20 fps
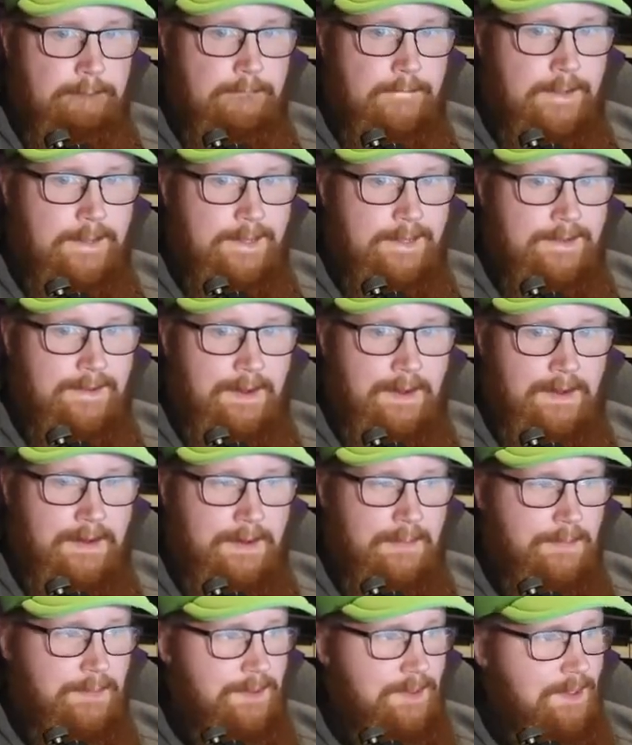That's
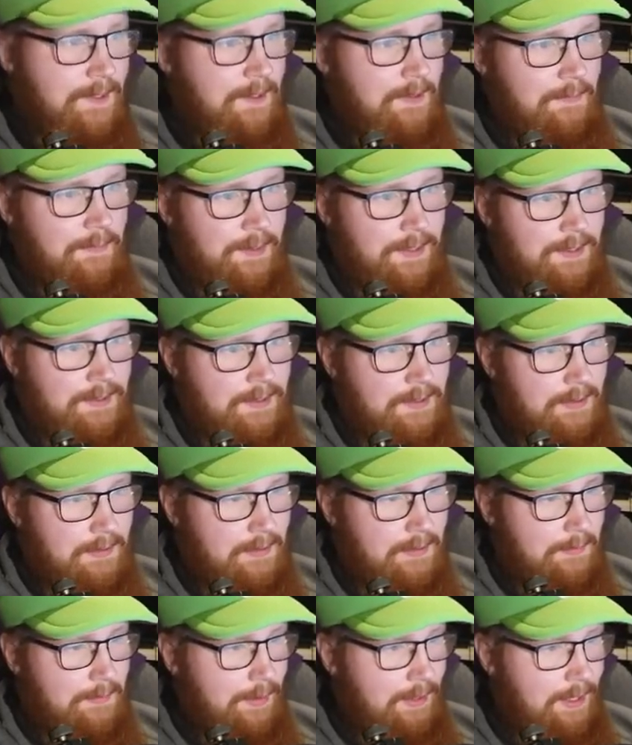100%
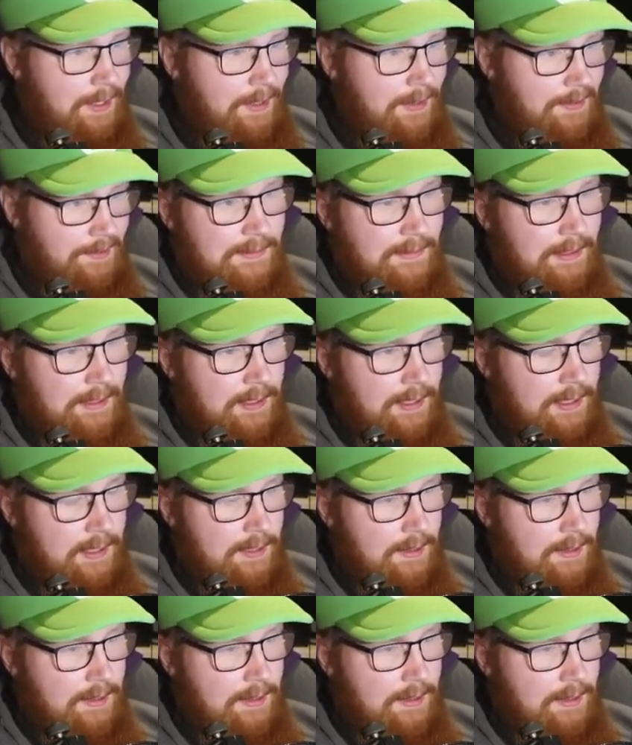completion begin. I